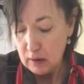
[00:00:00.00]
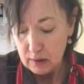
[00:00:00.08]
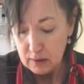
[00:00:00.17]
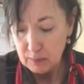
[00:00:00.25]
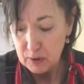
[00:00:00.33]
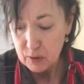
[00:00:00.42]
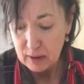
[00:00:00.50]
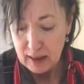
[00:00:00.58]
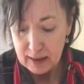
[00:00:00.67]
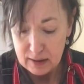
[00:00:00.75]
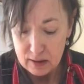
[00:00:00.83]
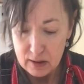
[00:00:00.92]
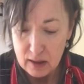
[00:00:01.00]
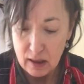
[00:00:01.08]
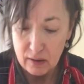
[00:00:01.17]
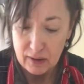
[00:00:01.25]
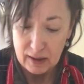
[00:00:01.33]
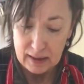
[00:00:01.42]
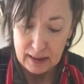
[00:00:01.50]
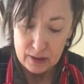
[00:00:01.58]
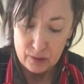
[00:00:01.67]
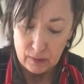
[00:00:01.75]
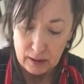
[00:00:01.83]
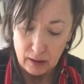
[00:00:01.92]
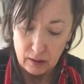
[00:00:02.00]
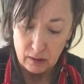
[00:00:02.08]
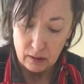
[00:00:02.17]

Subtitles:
So I'm just going to add another literally